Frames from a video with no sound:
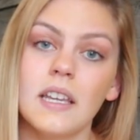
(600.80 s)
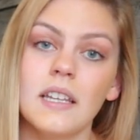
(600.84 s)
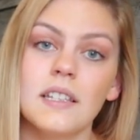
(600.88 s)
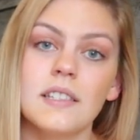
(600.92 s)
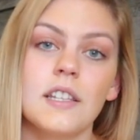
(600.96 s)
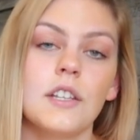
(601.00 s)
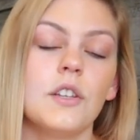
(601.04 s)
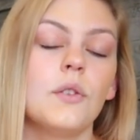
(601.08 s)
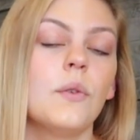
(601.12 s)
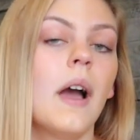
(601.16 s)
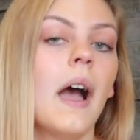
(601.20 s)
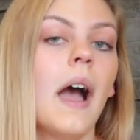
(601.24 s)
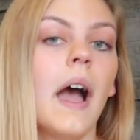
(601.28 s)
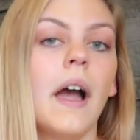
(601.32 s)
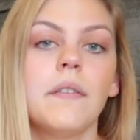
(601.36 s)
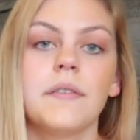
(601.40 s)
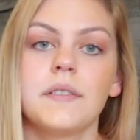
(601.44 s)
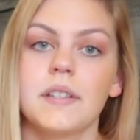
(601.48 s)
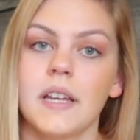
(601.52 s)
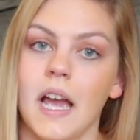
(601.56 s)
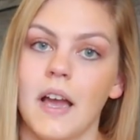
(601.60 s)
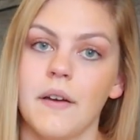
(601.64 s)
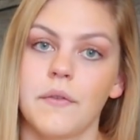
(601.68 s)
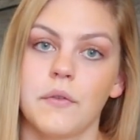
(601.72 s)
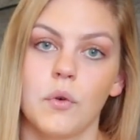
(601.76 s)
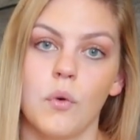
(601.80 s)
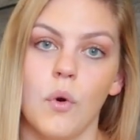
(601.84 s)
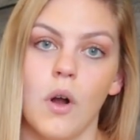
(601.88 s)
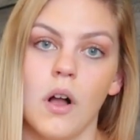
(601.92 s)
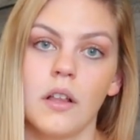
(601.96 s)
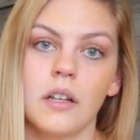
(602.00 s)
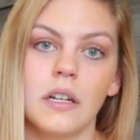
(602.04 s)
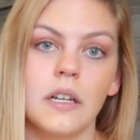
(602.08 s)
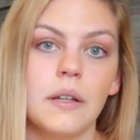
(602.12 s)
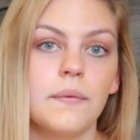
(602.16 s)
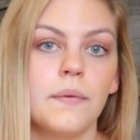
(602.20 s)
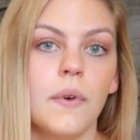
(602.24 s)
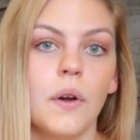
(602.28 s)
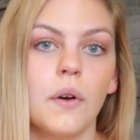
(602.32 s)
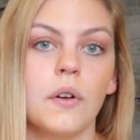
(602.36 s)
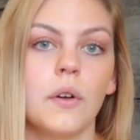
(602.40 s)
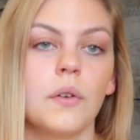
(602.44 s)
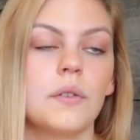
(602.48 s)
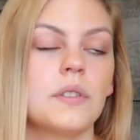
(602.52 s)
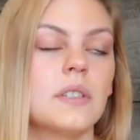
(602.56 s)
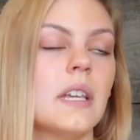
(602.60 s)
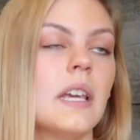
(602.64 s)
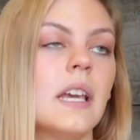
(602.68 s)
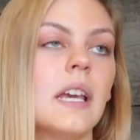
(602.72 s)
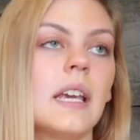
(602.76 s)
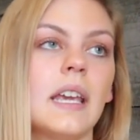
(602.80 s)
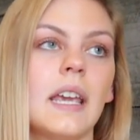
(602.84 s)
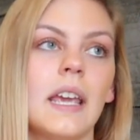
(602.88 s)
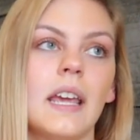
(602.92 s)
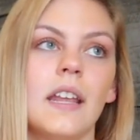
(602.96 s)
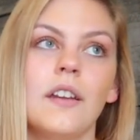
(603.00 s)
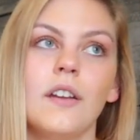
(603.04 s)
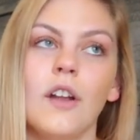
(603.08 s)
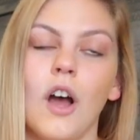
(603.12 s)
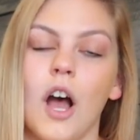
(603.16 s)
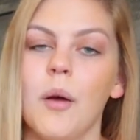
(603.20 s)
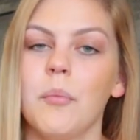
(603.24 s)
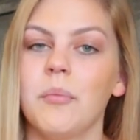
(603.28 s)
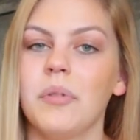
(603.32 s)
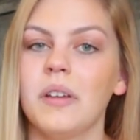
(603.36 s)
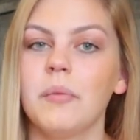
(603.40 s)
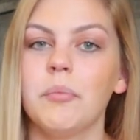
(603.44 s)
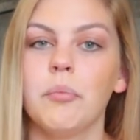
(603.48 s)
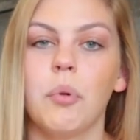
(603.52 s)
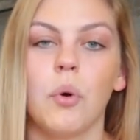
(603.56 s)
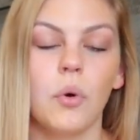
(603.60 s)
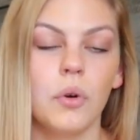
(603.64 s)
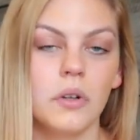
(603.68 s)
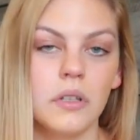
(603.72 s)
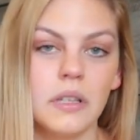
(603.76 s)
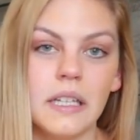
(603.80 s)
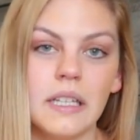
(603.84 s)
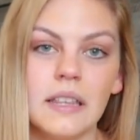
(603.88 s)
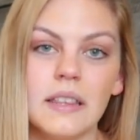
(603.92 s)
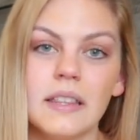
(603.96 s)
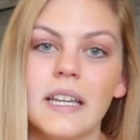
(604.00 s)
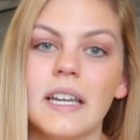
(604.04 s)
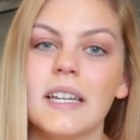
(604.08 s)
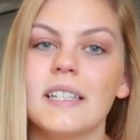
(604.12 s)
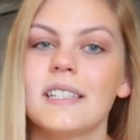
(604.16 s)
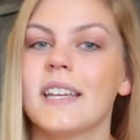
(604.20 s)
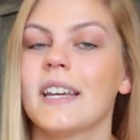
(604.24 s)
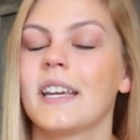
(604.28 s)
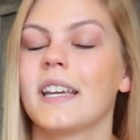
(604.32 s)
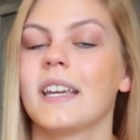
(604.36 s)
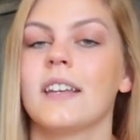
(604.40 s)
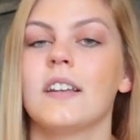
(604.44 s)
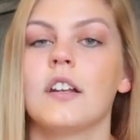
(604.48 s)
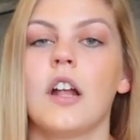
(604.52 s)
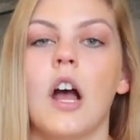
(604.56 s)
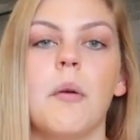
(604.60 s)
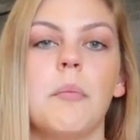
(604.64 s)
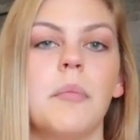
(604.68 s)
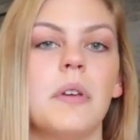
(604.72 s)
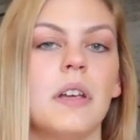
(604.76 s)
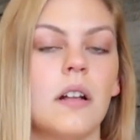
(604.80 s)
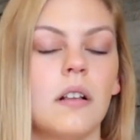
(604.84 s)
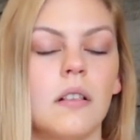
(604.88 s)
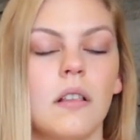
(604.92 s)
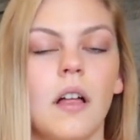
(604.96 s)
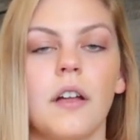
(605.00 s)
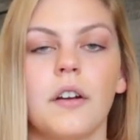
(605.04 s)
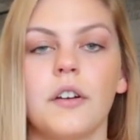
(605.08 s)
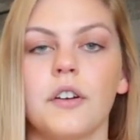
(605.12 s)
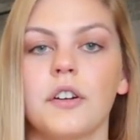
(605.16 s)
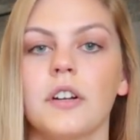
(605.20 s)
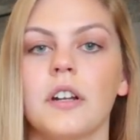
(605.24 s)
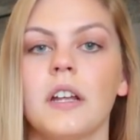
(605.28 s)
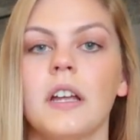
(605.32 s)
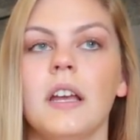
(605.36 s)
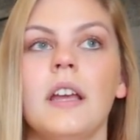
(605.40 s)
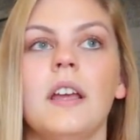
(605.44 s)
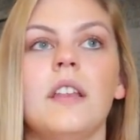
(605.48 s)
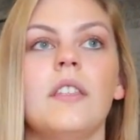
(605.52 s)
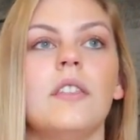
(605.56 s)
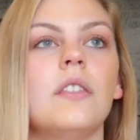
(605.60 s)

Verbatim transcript: thing is that you have to have quality photos. It cannot be poorly lit. It cannot be cluttered.